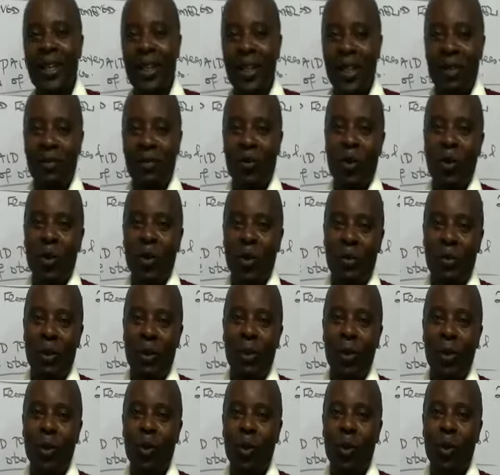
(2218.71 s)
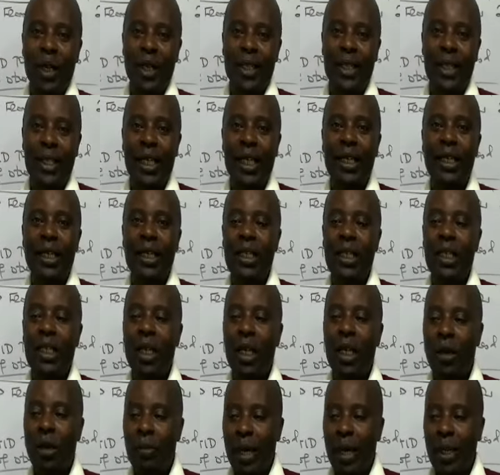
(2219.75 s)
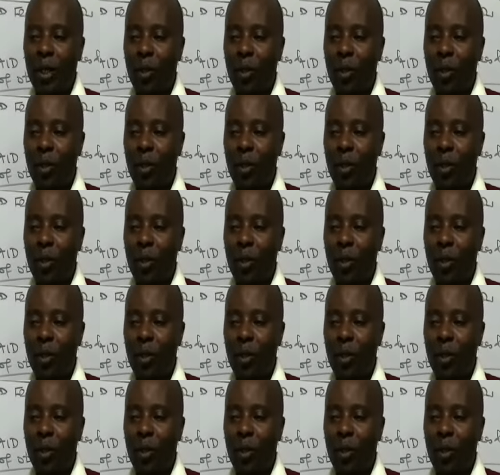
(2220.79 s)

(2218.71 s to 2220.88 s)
If you're not be able to understand it by